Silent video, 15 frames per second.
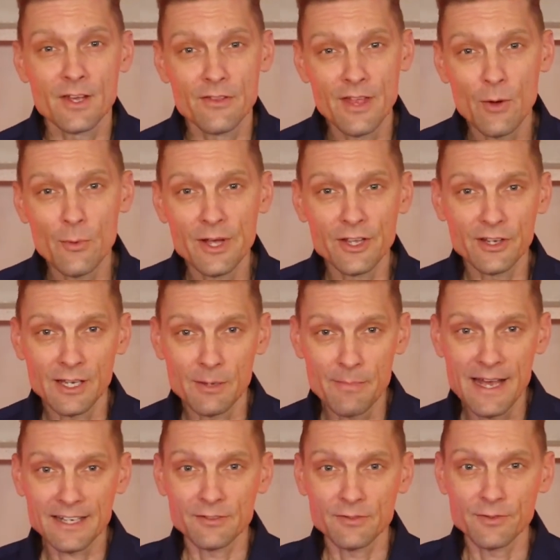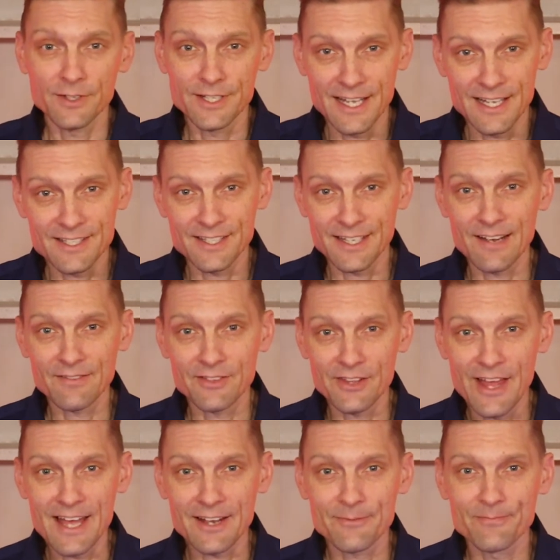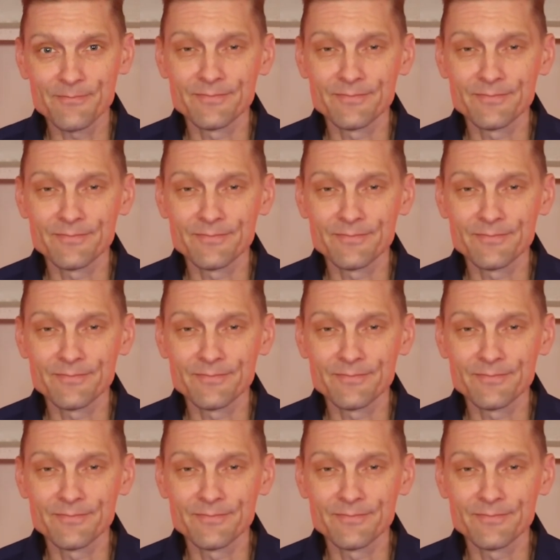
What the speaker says: That way you can get back to free dancing after that.